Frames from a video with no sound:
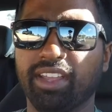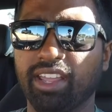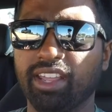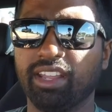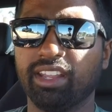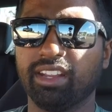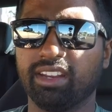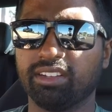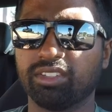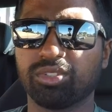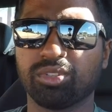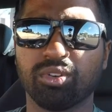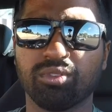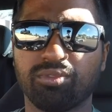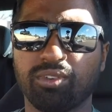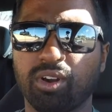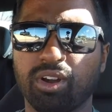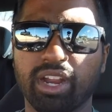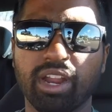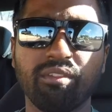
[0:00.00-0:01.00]
and so
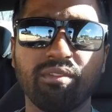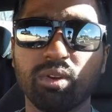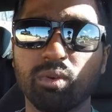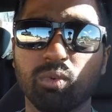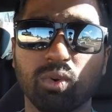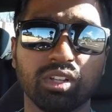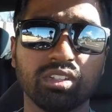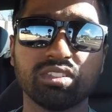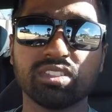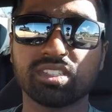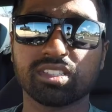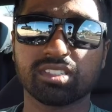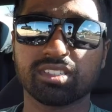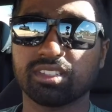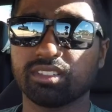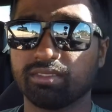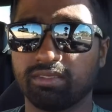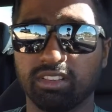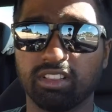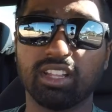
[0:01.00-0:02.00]
far
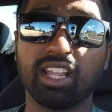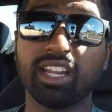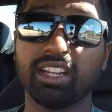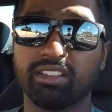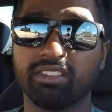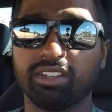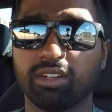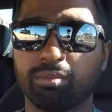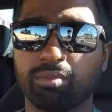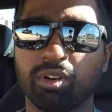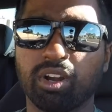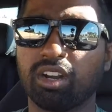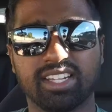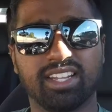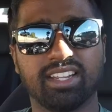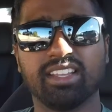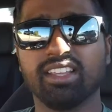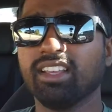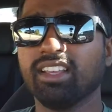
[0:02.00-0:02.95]
everyone's liked their product.